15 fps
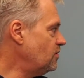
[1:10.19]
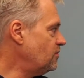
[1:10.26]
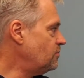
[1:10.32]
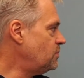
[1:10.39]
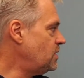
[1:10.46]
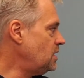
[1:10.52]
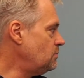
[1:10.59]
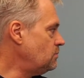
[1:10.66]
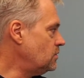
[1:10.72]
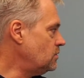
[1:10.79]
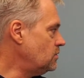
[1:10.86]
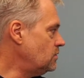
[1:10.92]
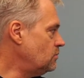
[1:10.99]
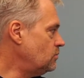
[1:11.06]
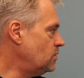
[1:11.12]
of
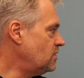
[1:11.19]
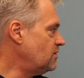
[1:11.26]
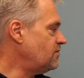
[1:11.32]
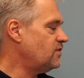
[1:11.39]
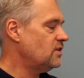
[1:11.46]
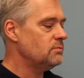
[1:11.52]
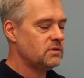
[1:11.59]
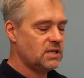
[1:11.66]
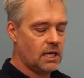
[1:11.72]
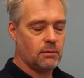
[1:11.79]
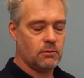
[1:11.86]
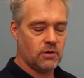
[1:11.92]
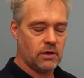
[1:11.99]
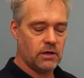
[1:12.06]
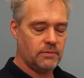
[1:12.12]
people with a film
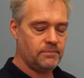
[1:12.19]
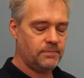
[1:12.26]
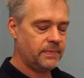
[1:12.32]
camera.